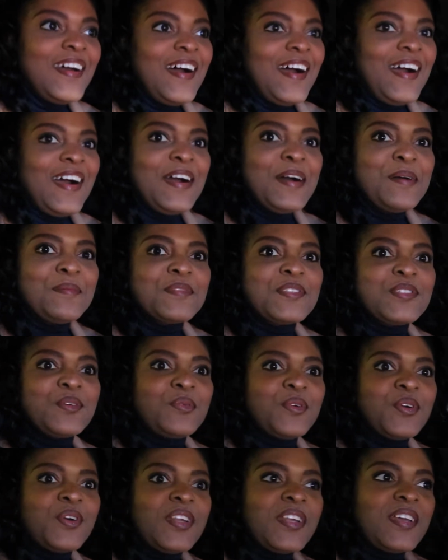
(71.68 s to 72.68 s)
um, so
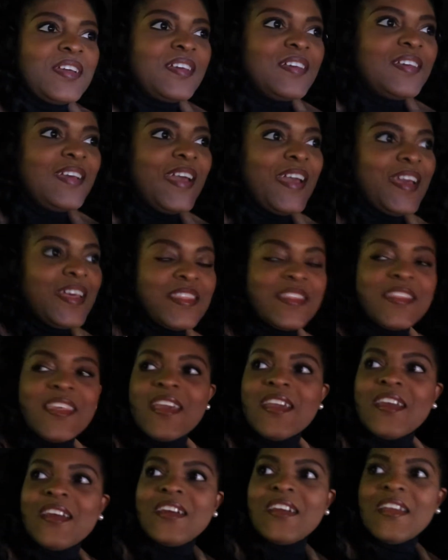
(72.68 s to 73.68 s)
we're gonna head
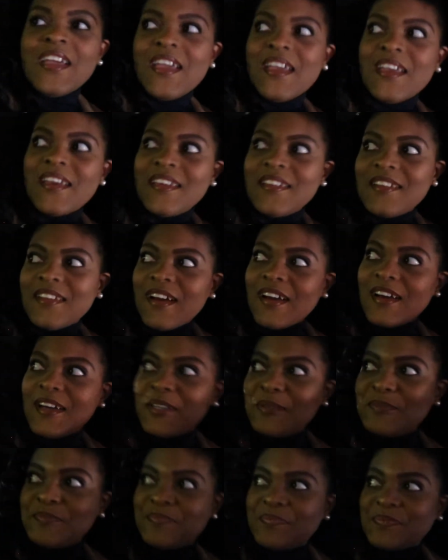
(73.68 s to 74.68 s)
there and
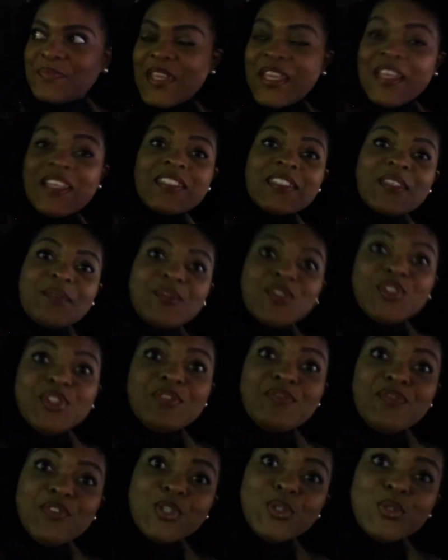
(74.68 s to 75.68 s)
um, eat some
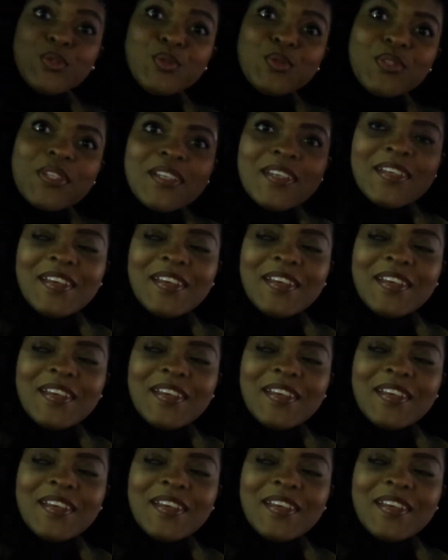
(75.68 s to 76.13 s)
good food